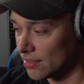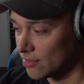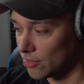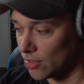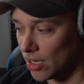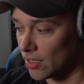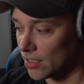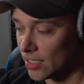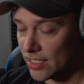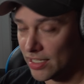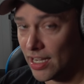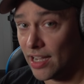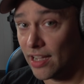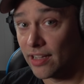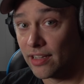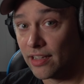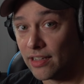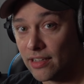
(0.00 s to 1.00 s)
we're all going to
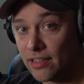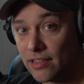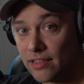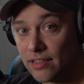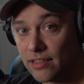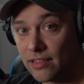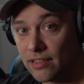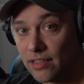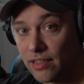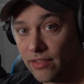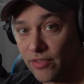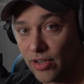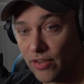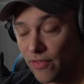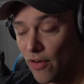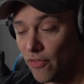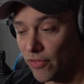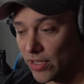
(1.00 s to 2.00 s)
die if you
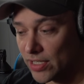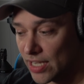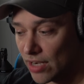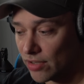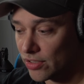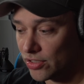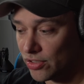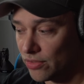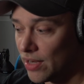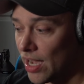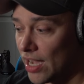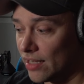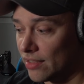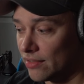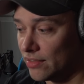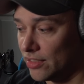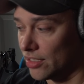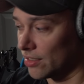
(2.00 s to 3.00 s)
don't vote for us. How could you not?
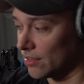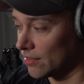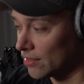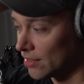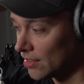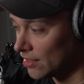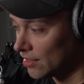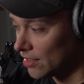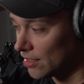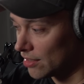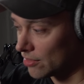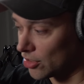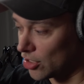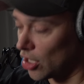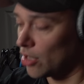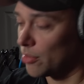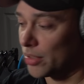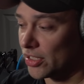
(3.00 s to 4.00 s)
You're
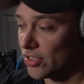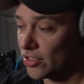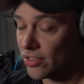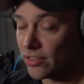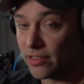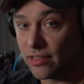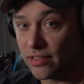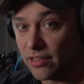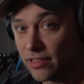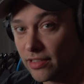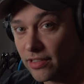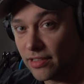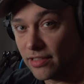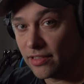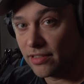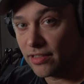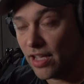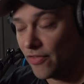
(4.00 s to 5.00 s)
garbage
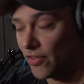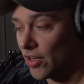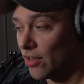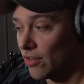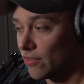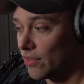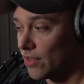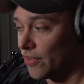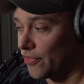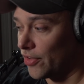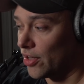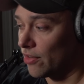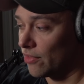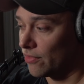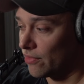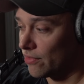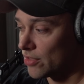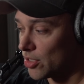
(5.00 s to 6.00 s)
if you
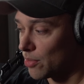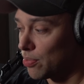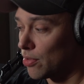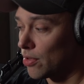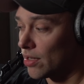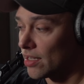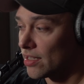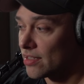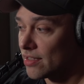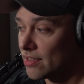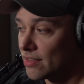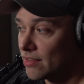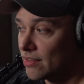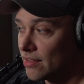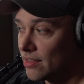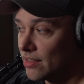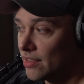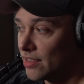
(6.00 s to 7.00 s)
don't support us."
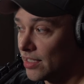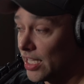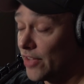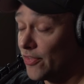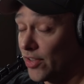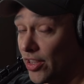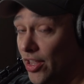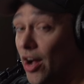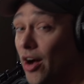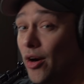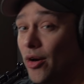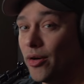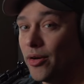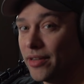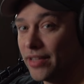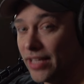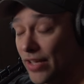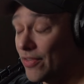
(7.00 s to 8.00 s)
Even
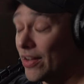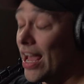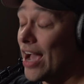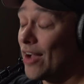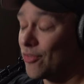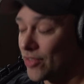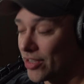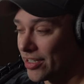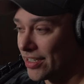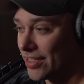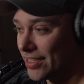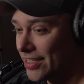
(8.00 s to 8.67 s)
after,